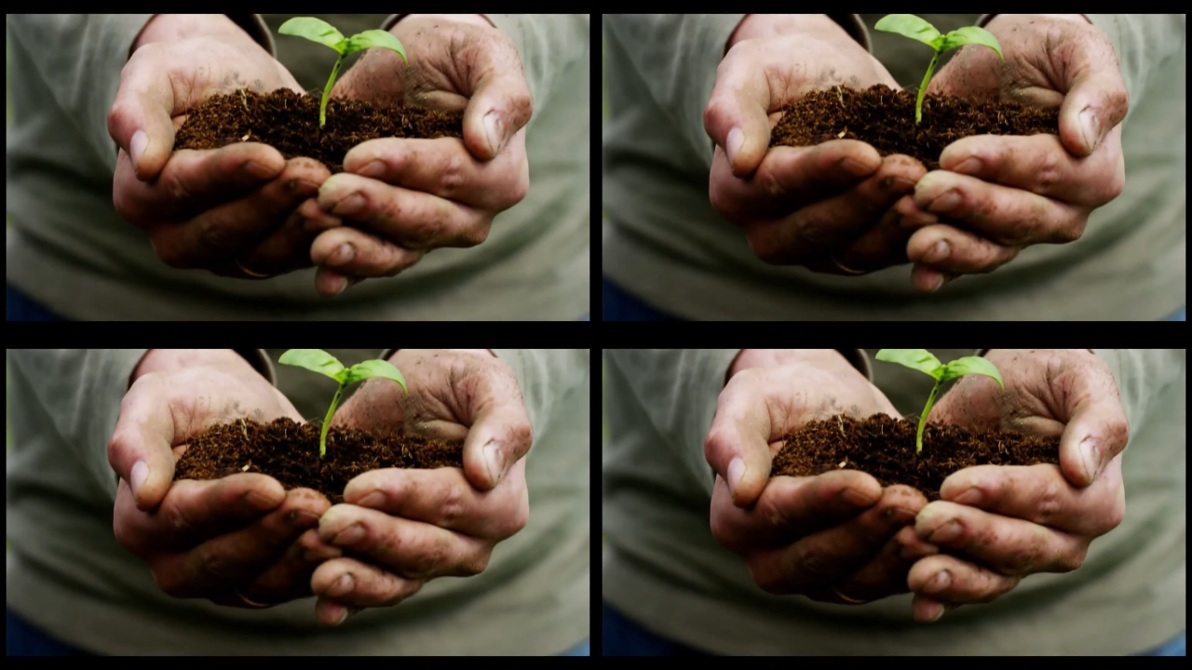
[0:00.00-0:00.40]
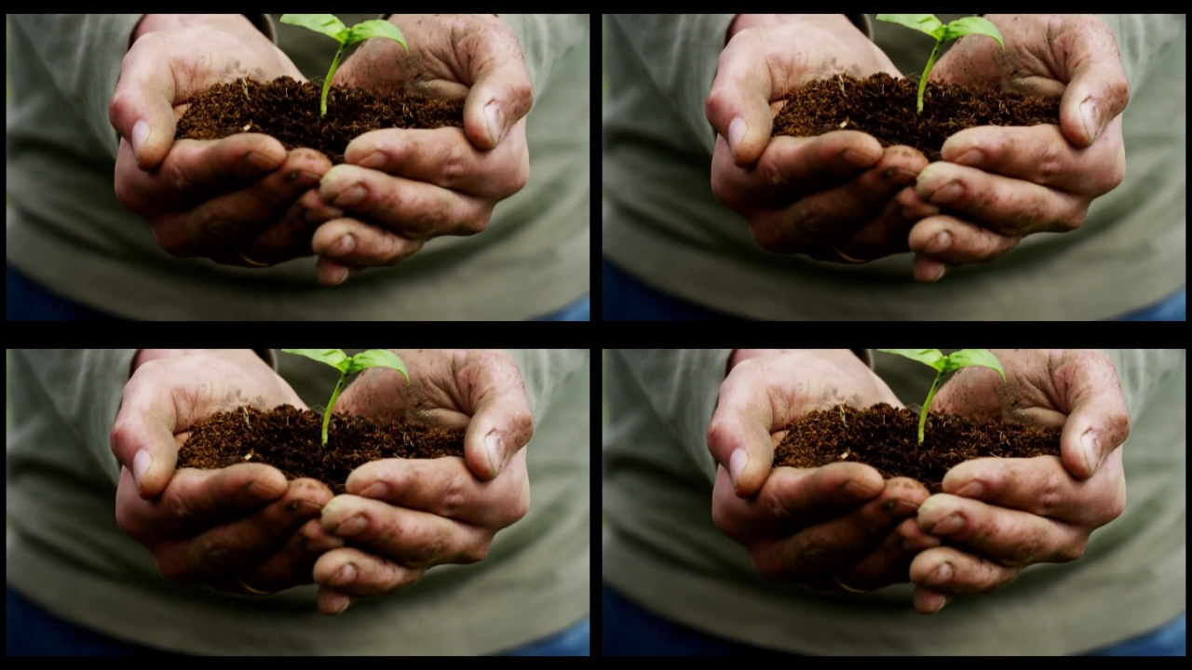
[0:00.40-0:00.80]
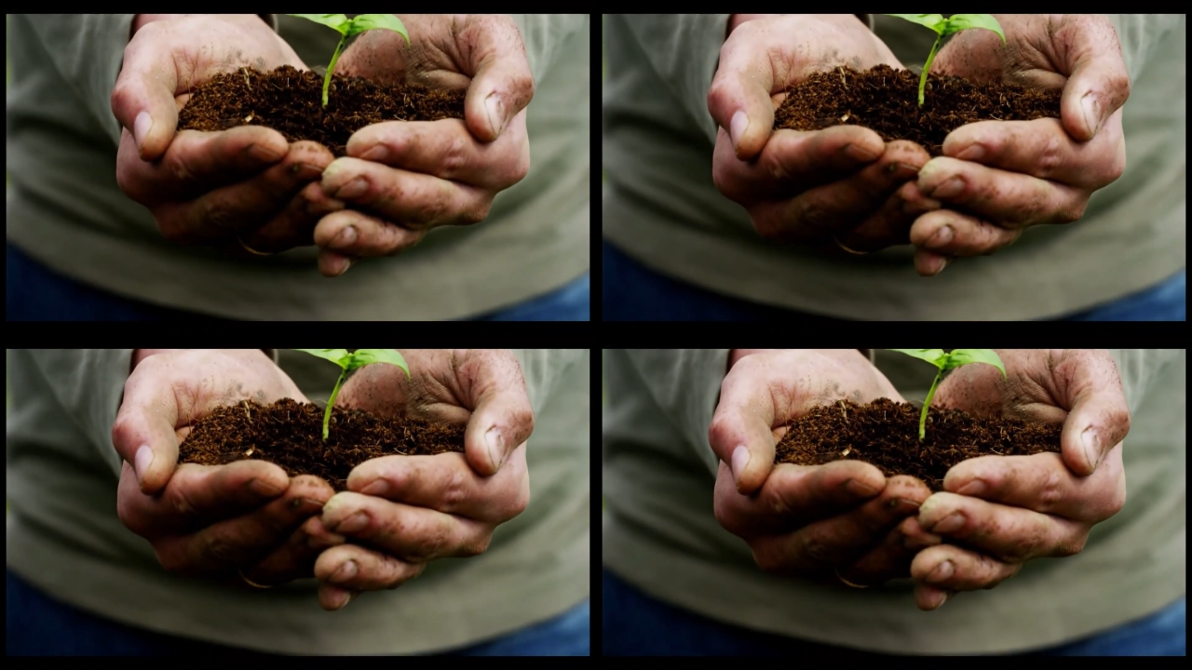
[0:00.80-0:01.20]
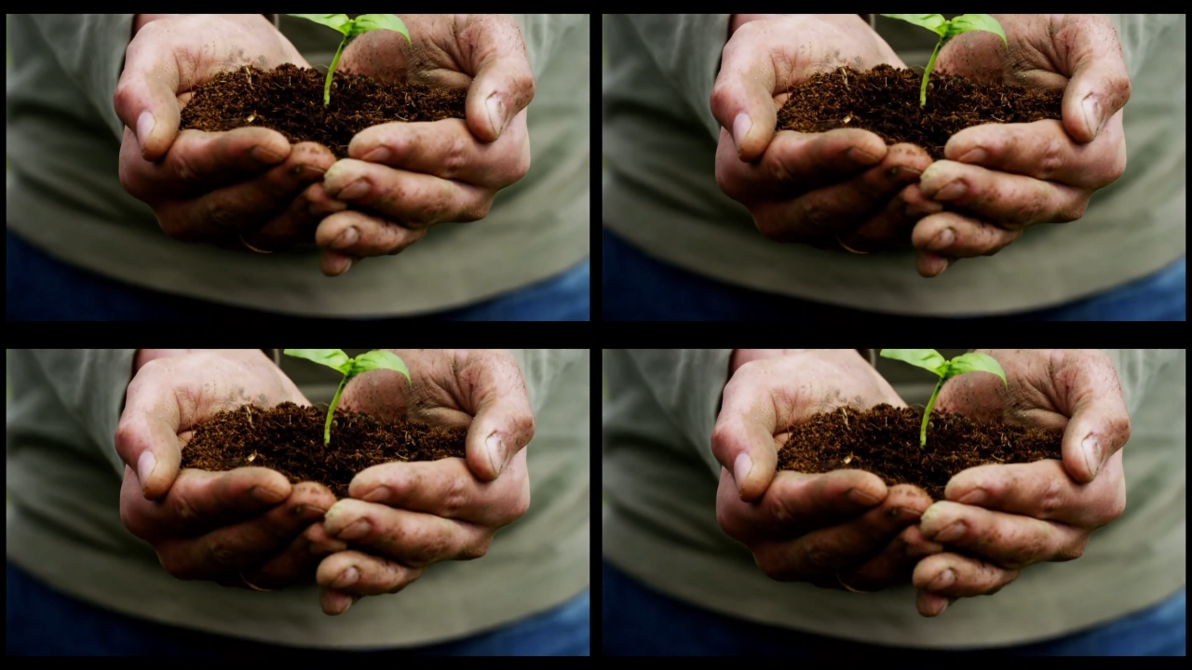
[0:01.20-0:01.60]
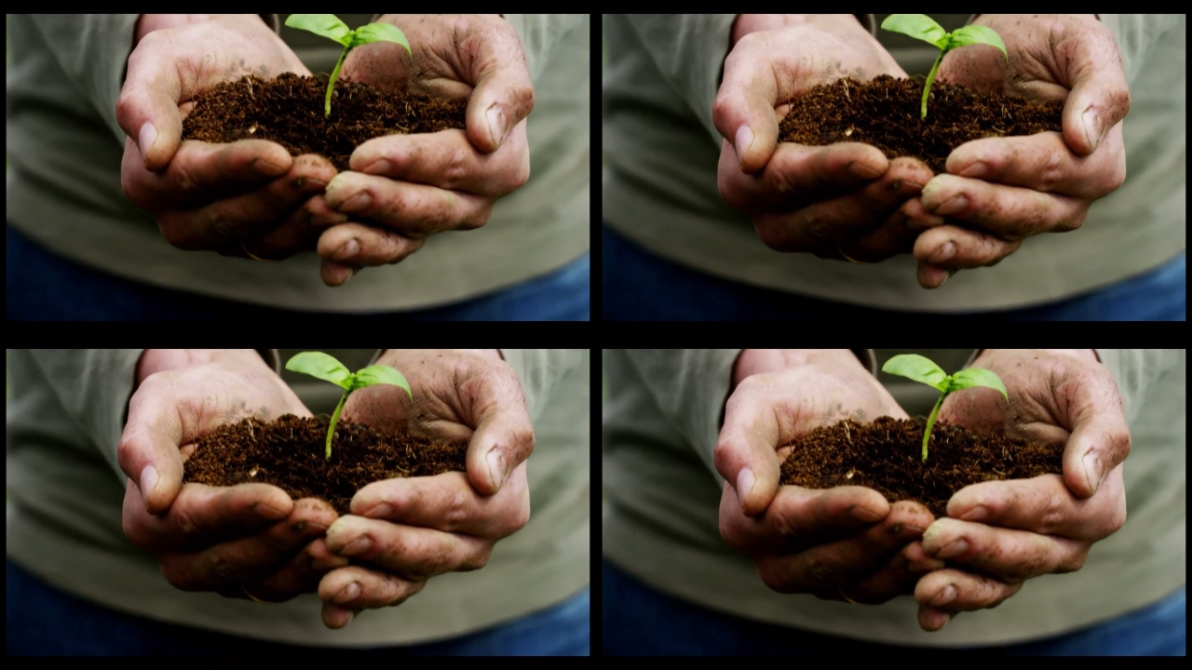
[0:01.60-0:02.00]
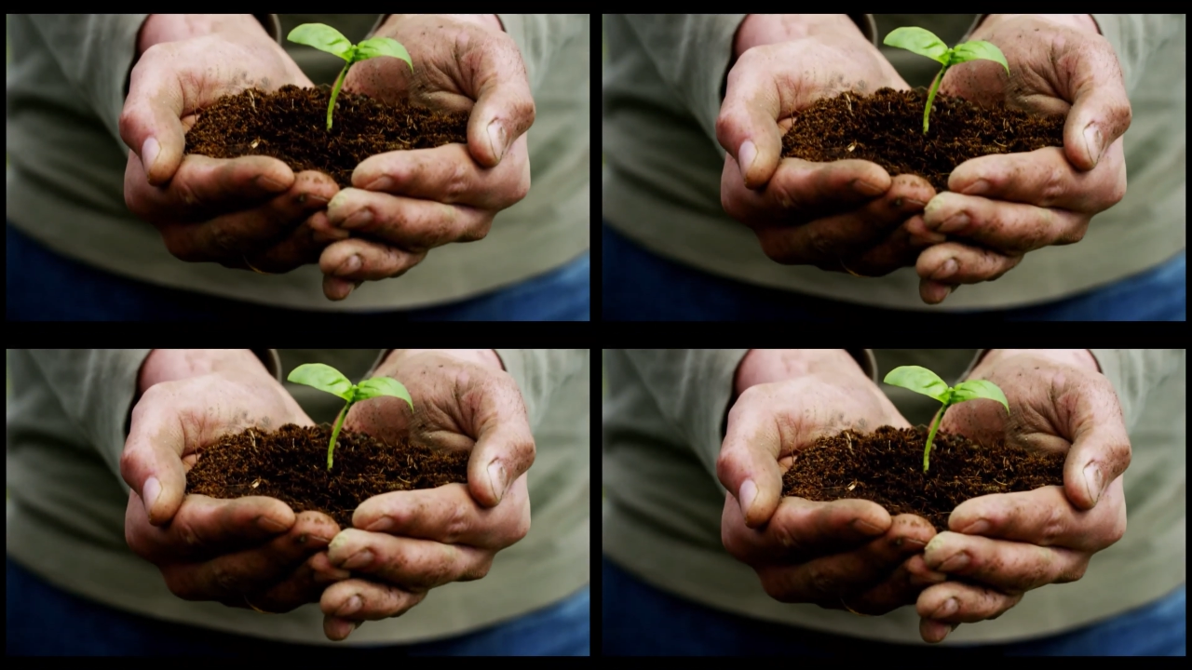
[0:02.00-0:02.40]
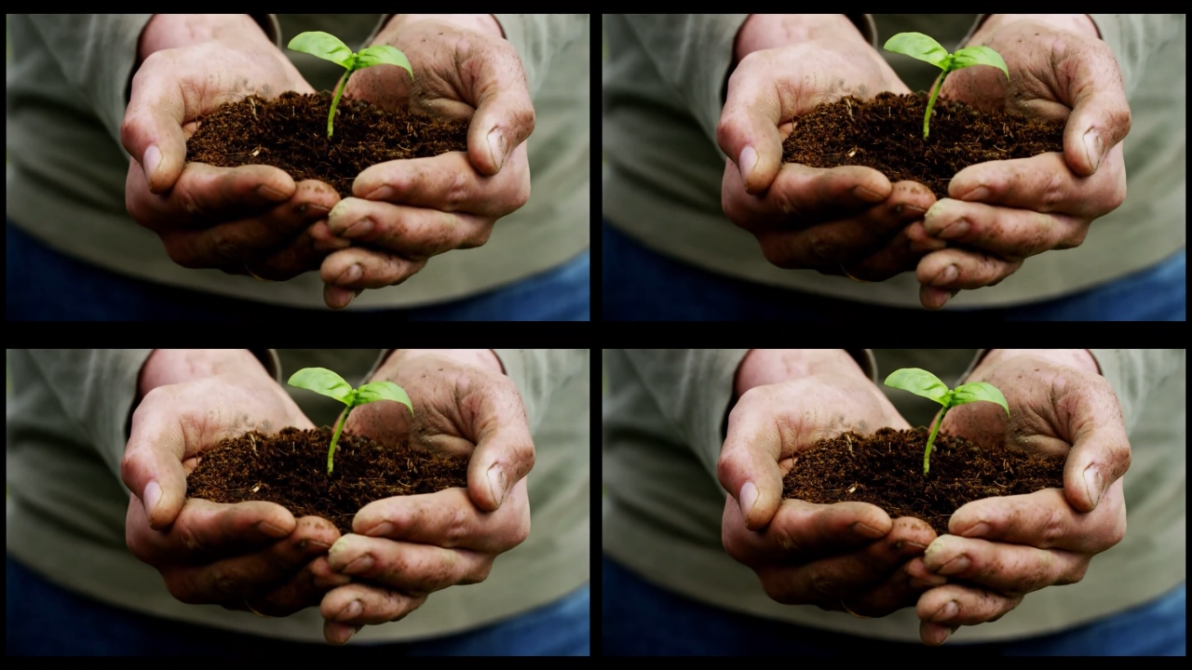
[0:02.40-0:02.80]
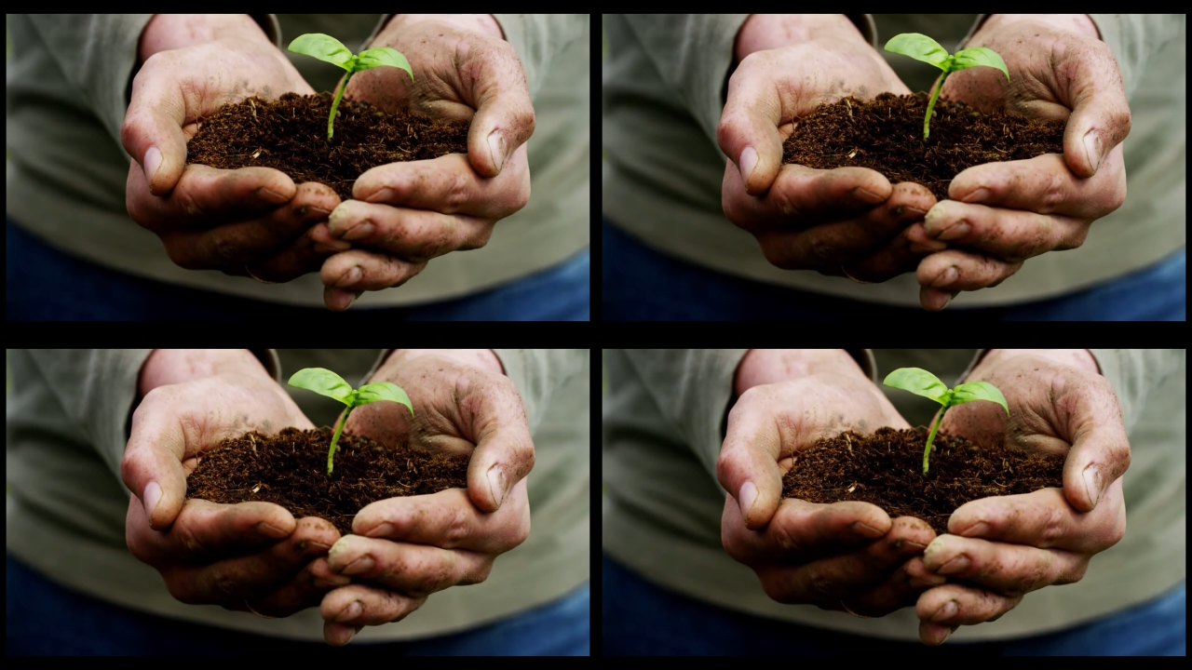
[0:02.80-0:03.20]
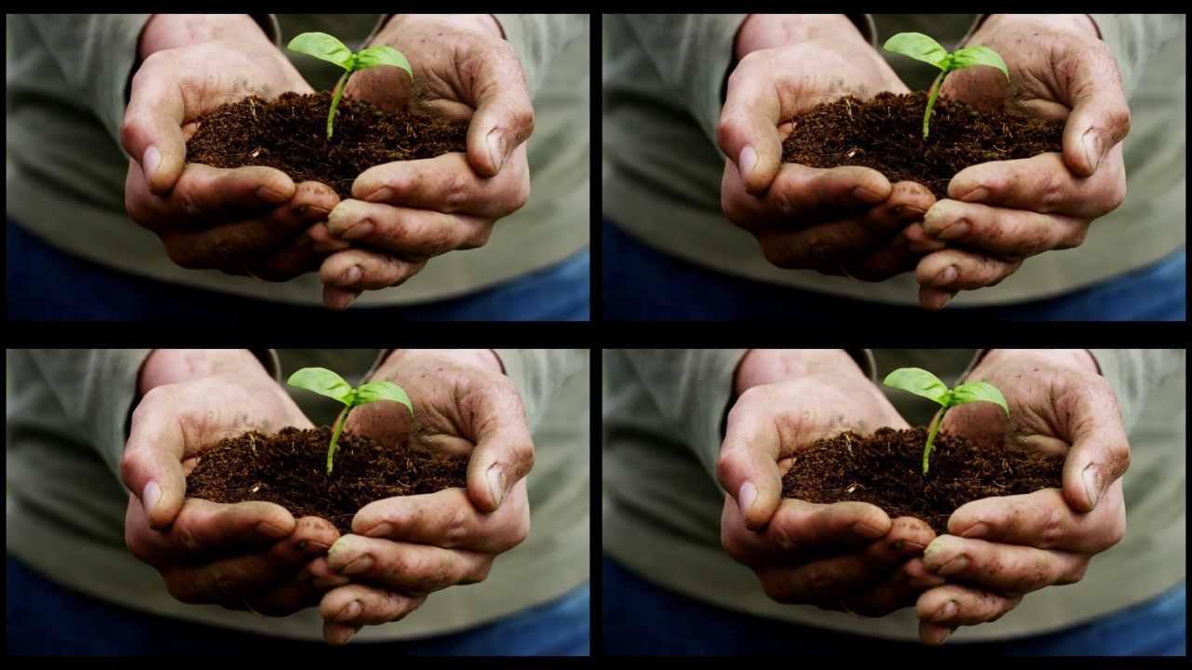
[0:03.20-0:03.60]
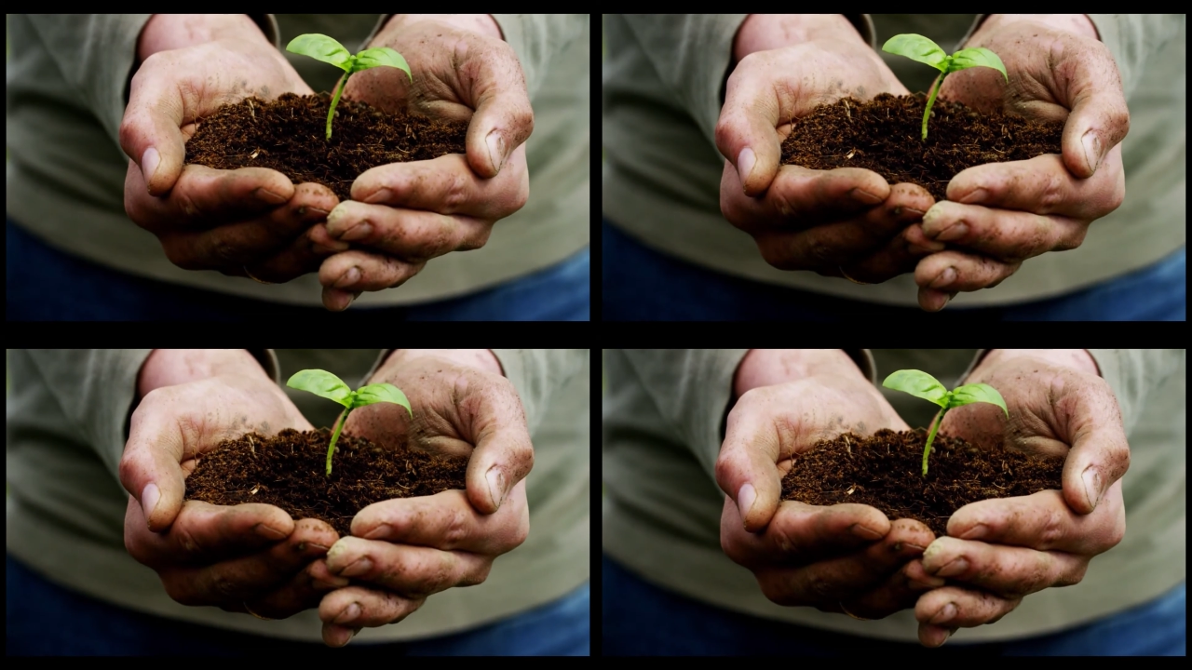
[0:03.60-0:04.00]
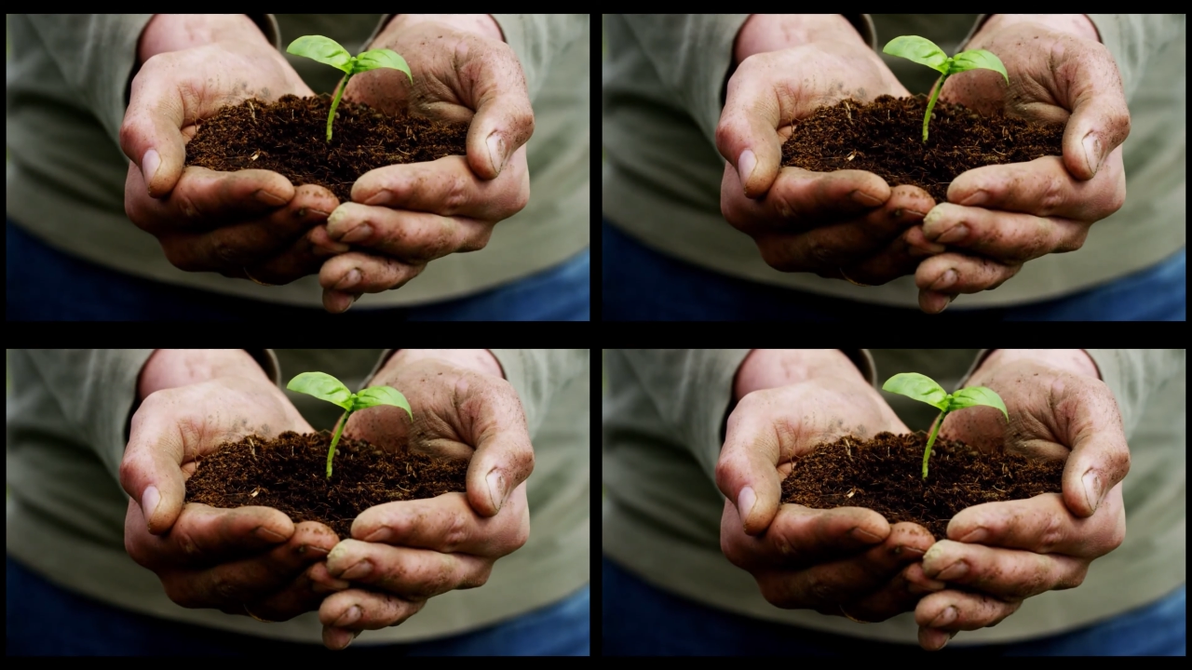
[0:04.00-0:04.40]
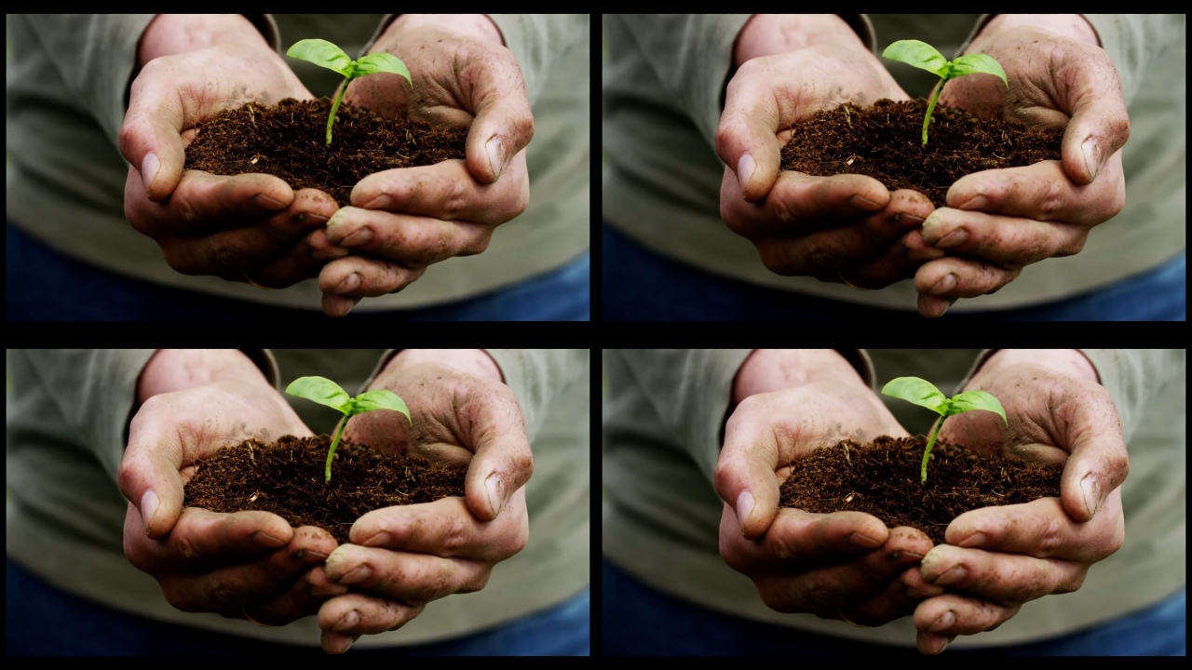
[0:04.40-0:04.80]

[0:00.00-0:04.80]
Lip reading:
[unreadable: no face in view]